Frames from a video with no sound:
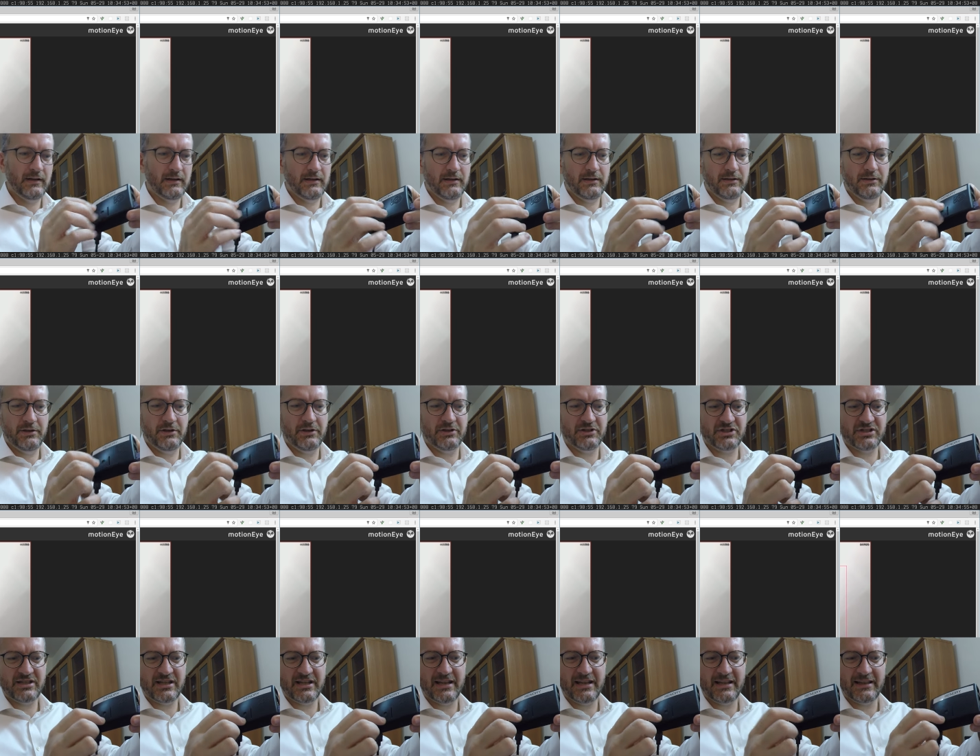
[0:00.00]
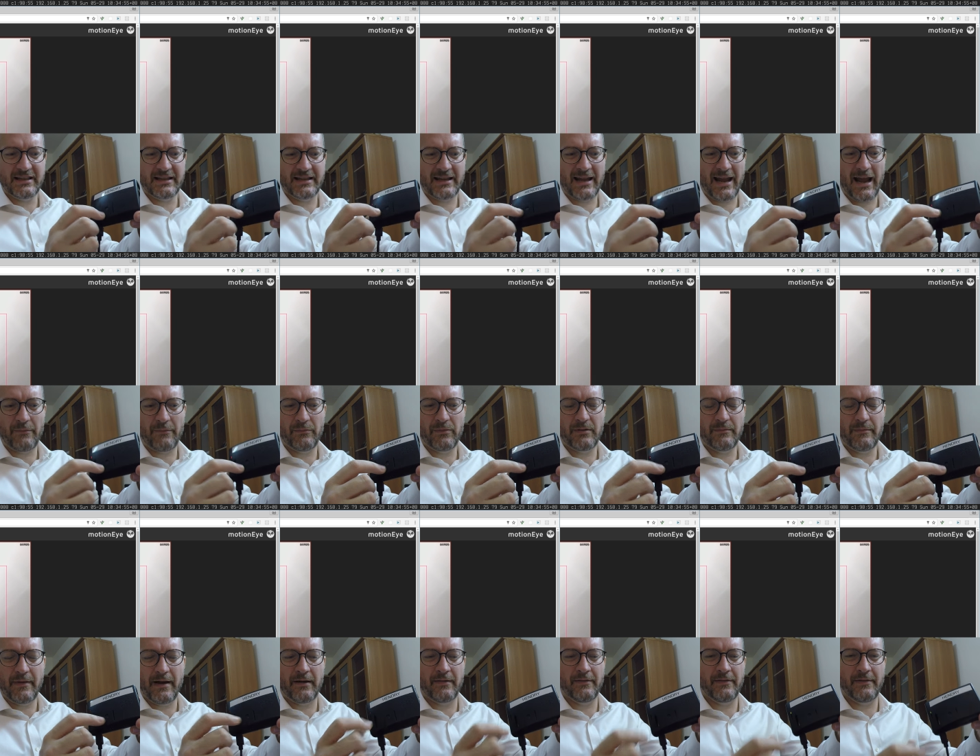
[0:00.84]
you know, just to get the camera
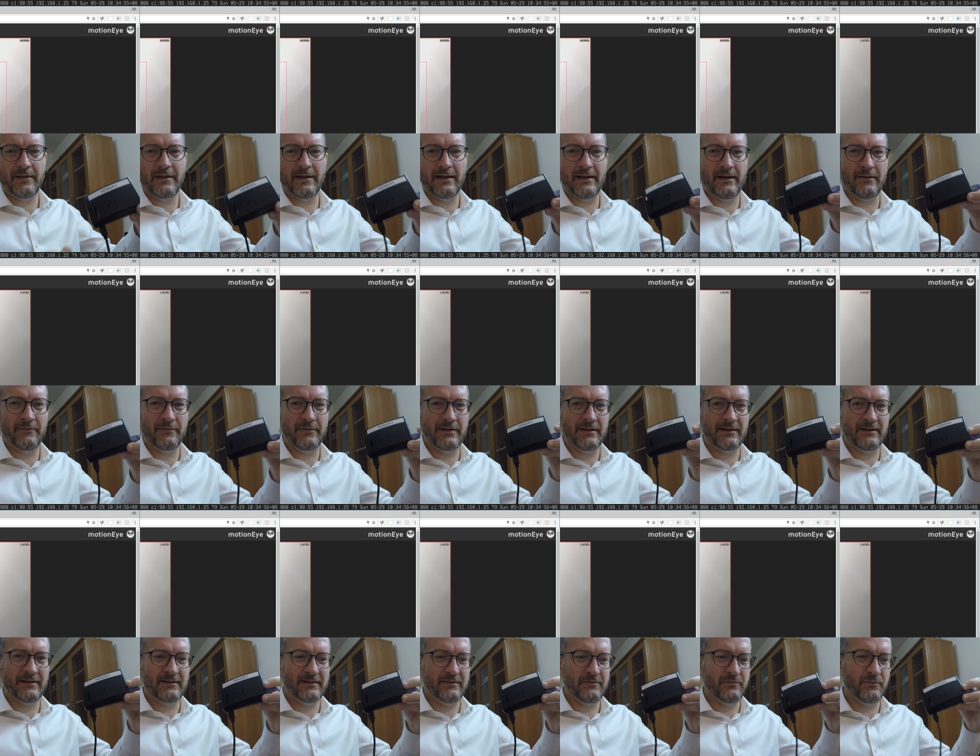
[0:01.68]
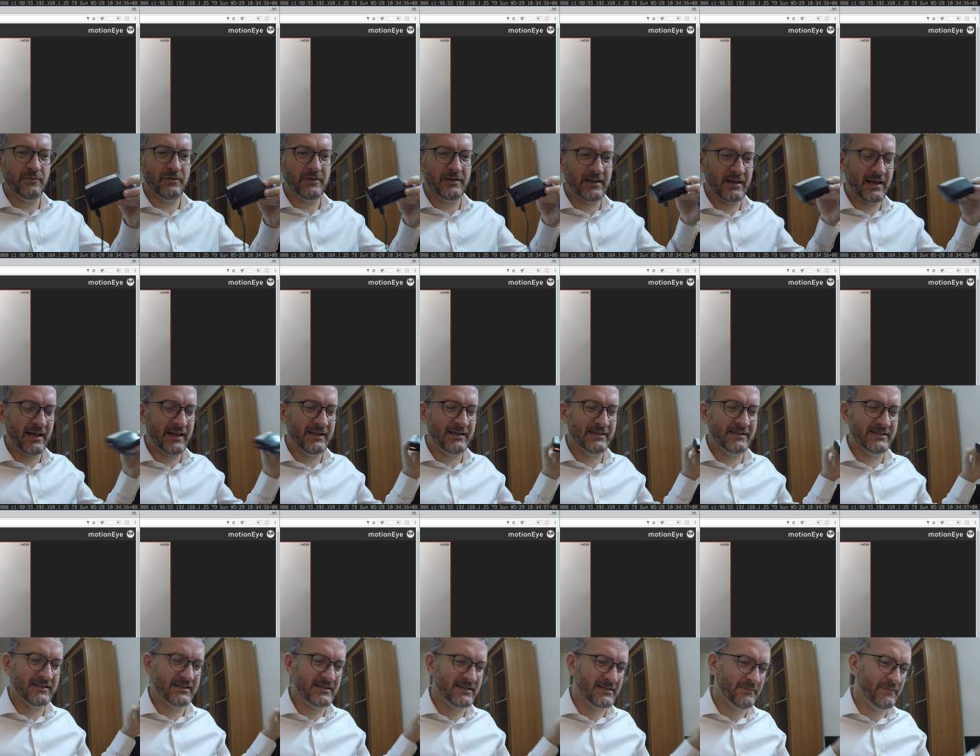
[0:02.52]
mount there, I mean, with the
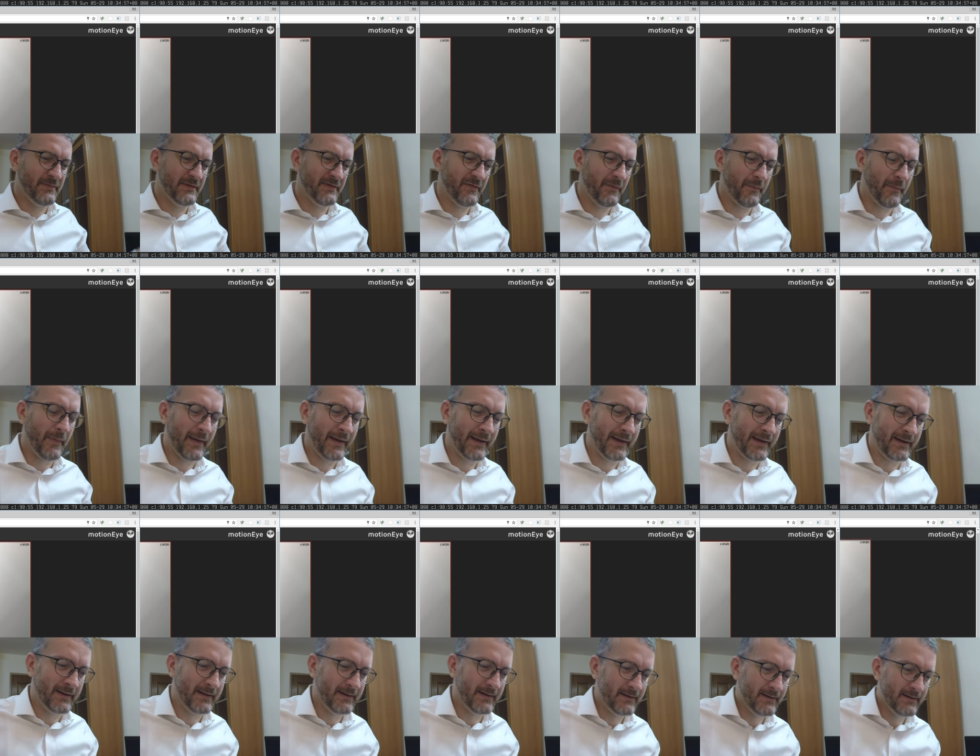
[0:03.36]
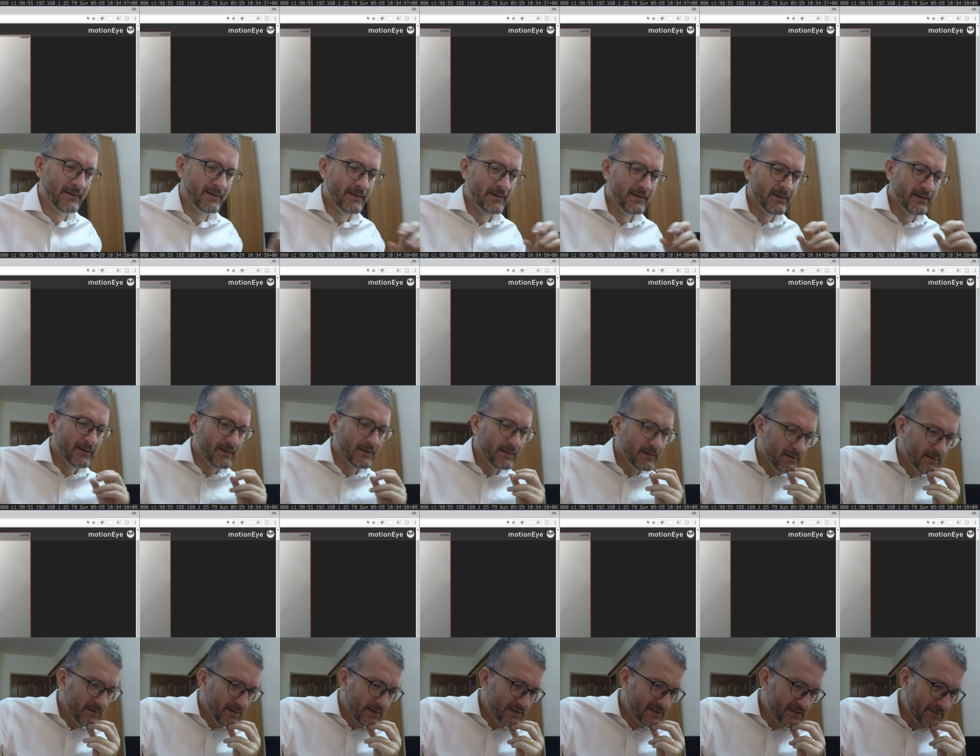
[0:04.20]
case, it's a bit of a pain.
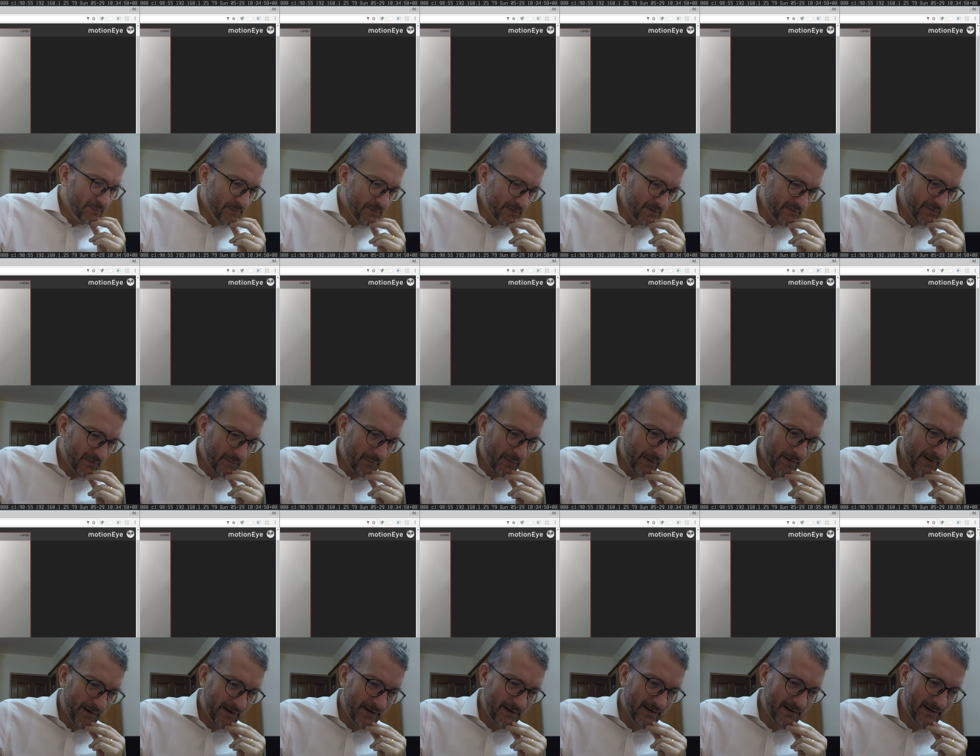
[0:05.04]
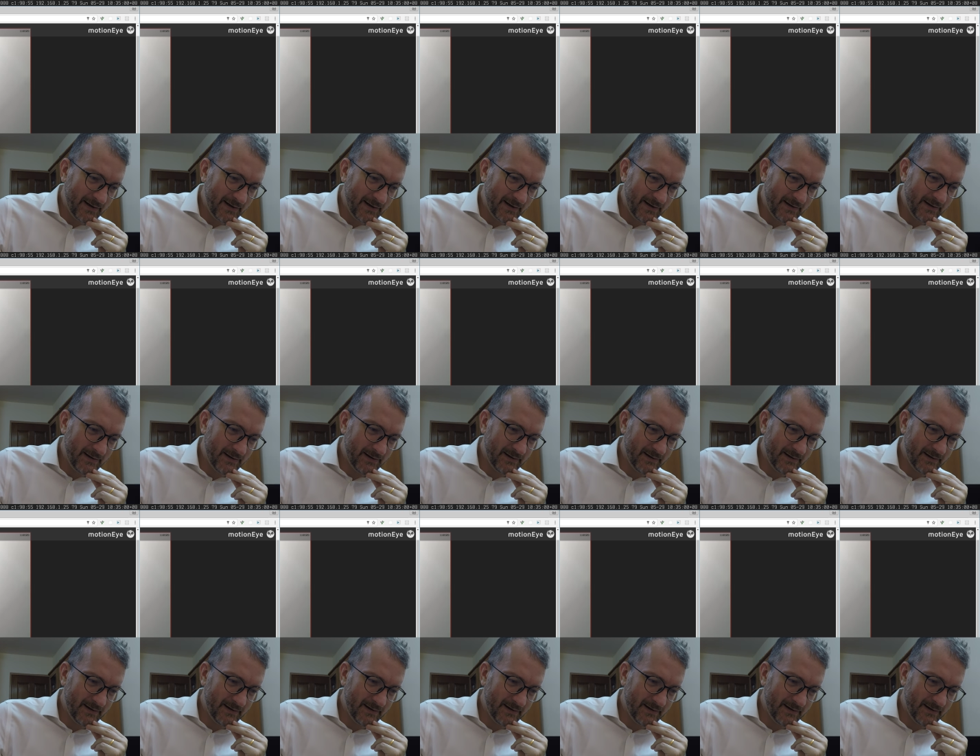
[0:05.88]
It's a bit of a pain, and